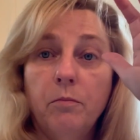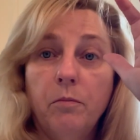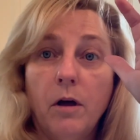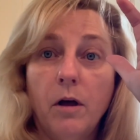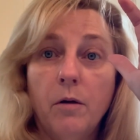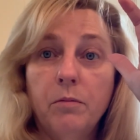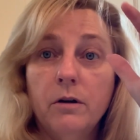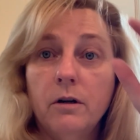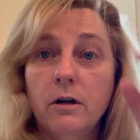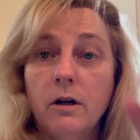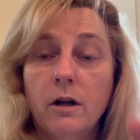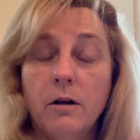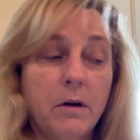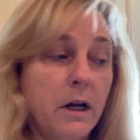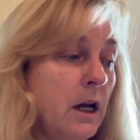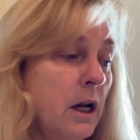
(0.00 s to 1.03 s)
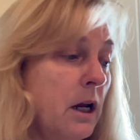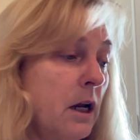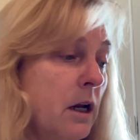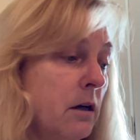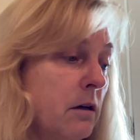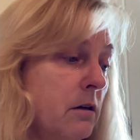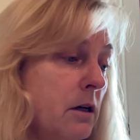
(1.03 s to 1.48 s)
I'll put it on my
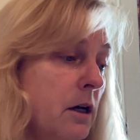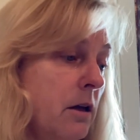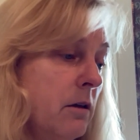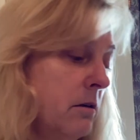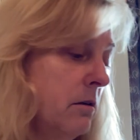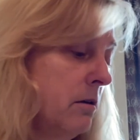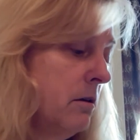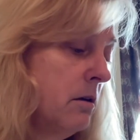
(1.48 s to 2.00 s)
hand. Now,